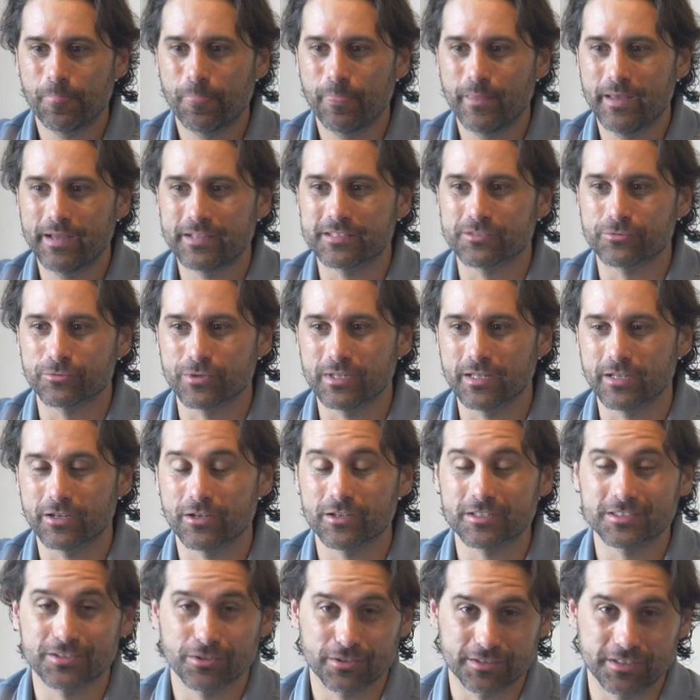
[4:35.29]
It's really
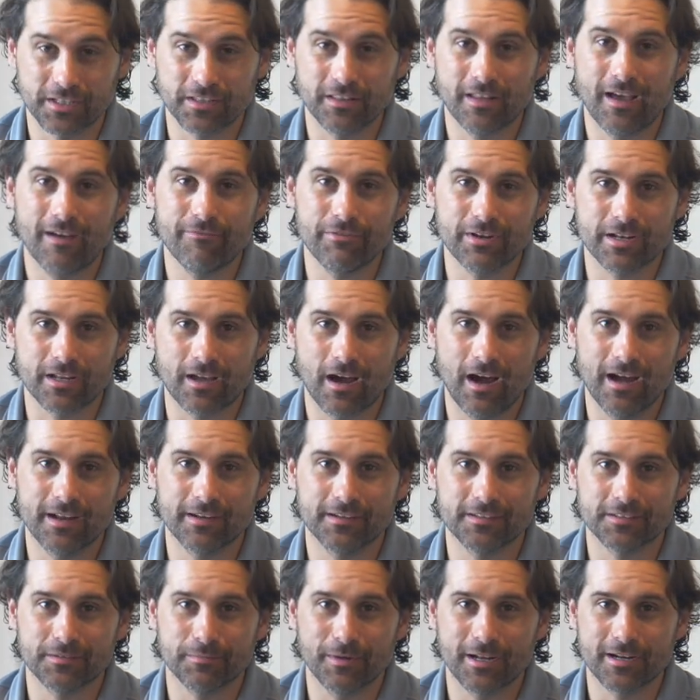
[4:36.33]
good. So it's a love and
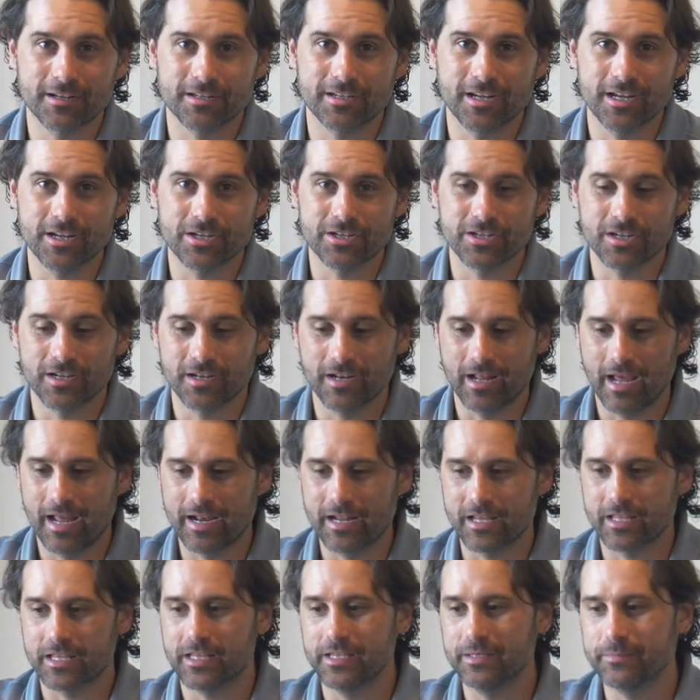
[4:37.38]
kindness meditation, and
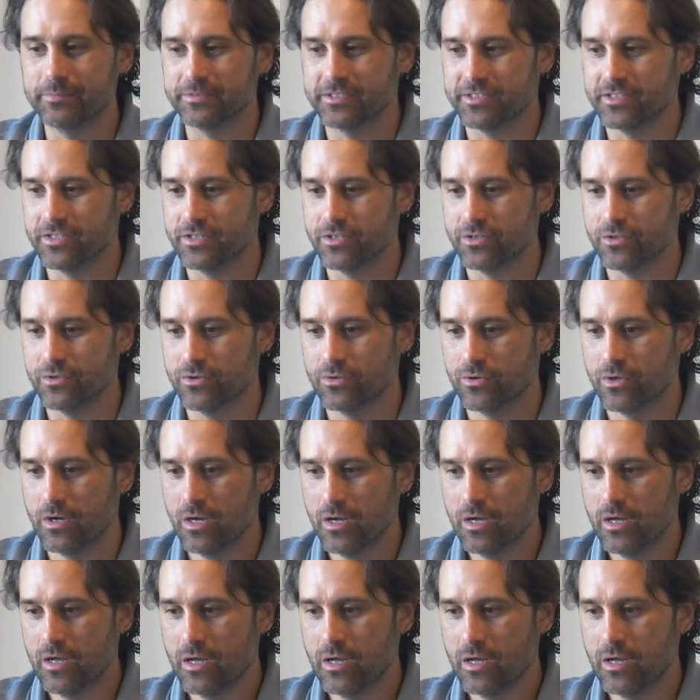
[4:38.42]
it keeps you.